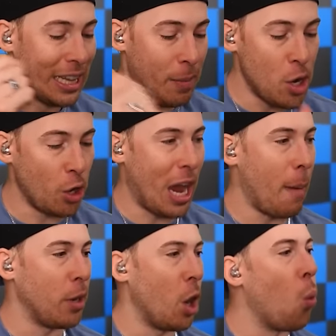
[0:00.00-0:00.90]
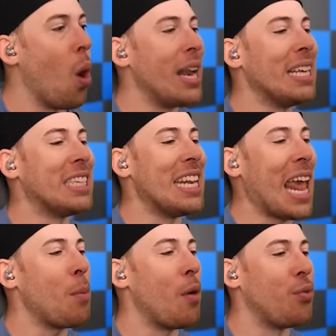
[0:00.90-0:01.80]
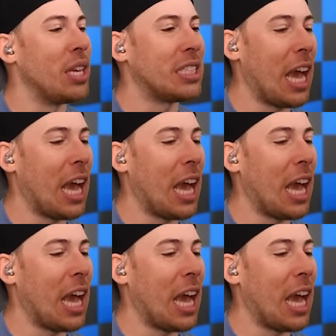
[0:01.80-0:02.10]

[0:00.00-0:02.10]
Let me know down below, what is the name of this